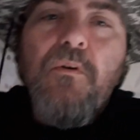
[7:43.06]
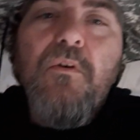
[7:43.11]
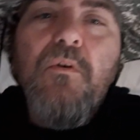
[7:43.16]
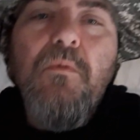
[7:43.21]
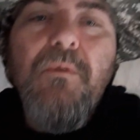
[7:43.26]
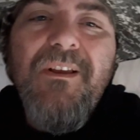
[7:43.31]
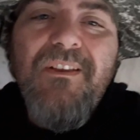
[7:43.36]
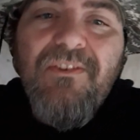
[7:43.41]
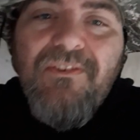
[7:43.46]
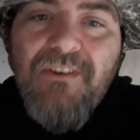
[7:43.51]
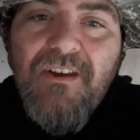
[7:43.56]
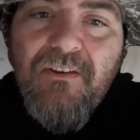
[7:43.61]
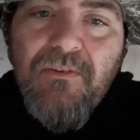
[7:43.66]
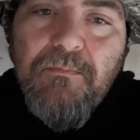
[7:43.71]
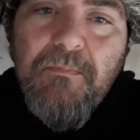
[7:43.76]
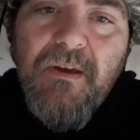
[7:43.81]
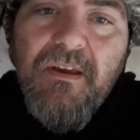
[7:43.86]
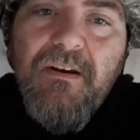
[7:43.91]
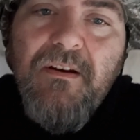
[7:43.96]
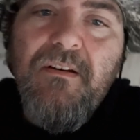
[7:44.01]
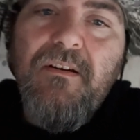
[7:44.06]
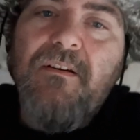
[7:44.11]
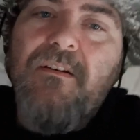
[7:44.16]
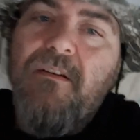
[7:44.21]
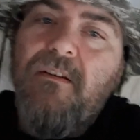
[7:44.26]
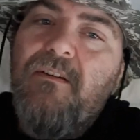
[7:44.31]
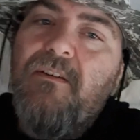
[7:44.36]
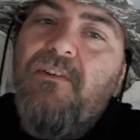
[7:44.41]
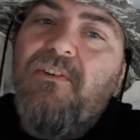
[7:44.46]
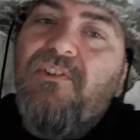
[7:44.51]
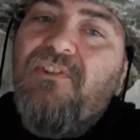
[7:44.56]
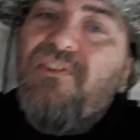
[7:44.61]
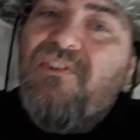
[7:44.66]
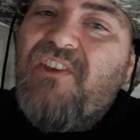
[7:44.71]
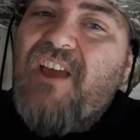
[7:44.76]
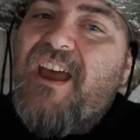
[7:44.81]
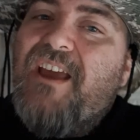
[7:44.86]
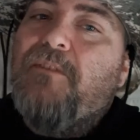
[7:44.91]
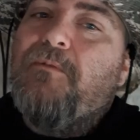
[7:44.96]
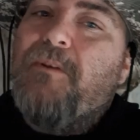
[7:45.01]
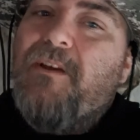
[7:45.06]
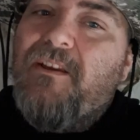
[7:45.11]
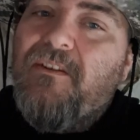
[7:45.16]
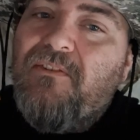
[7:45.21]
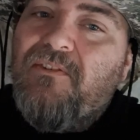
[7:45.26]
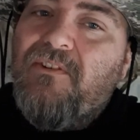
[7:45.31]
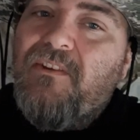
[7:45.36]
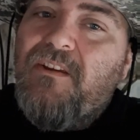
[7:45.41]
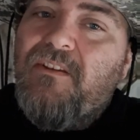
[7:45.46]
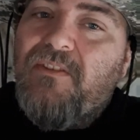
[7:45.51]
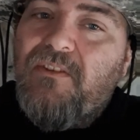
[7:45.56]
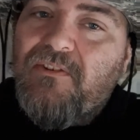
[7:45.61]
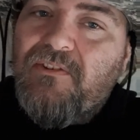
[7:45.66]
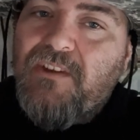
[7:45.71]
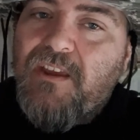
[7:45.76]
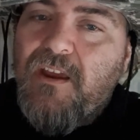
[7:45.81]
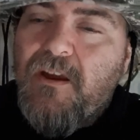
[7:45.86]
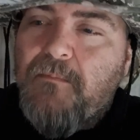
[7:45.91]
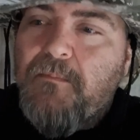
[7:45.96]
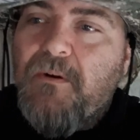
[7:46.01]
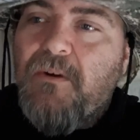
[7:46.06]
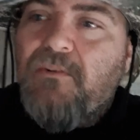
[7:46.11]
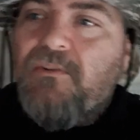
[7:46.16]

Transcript: queen-size bed in here, sideways in this camper.